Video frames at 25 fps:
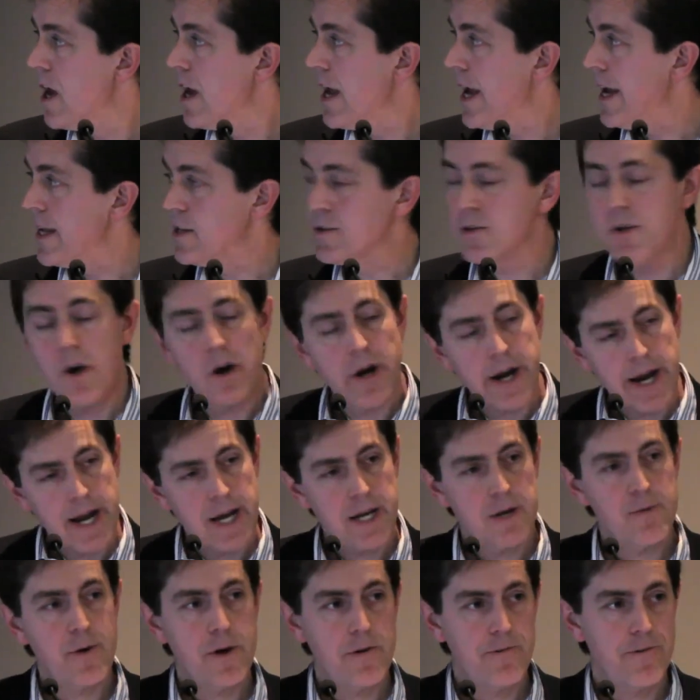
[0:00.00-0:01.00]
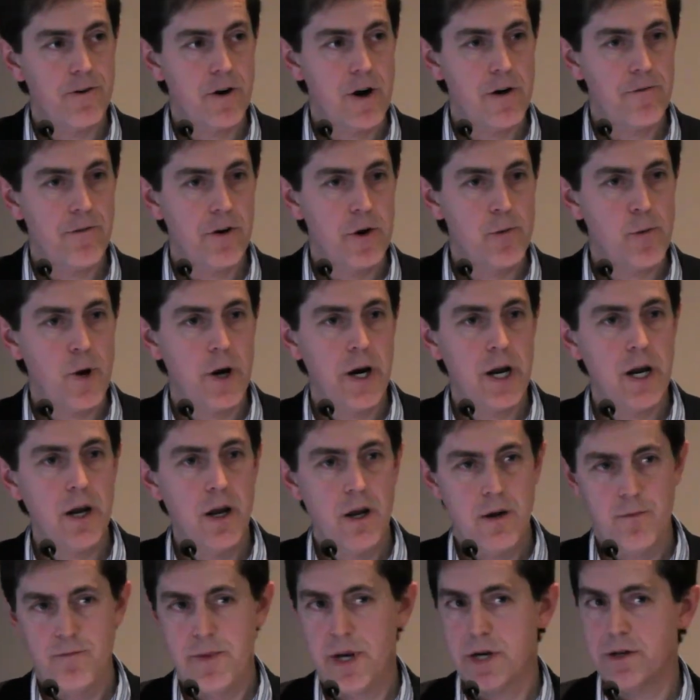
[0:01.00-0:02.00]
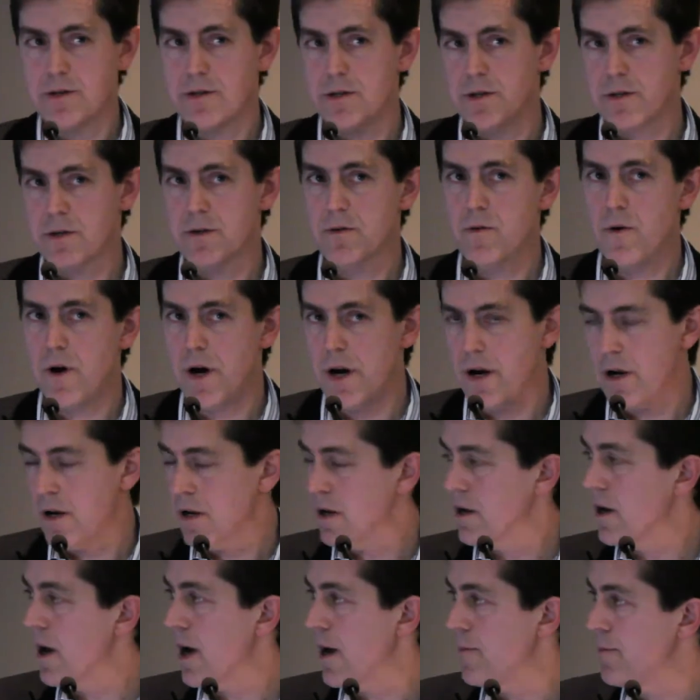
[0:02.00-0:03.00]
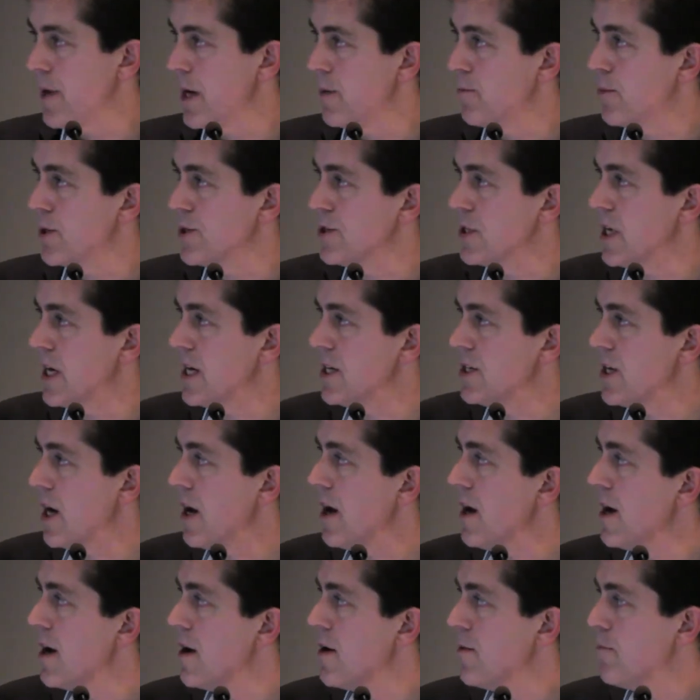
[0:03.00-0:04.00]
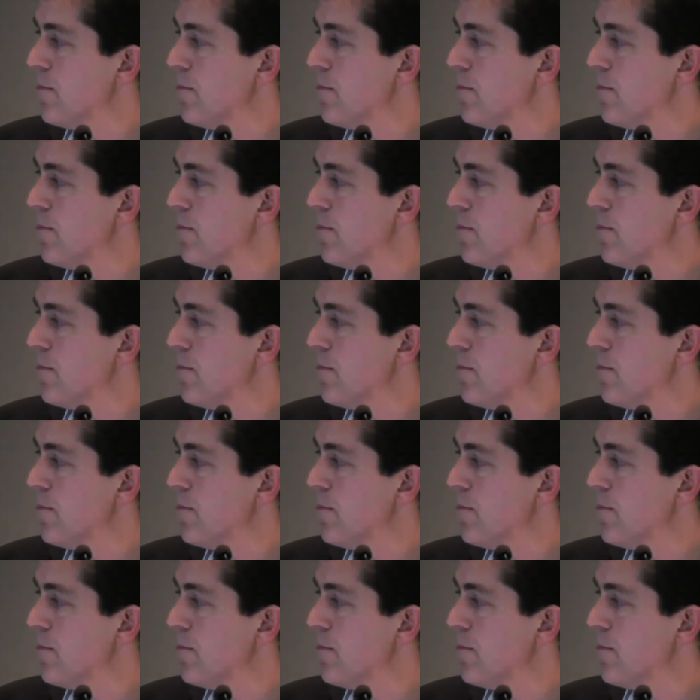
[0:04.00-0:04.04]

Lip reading: It's not going to be for everybody because it's quite a big procedure,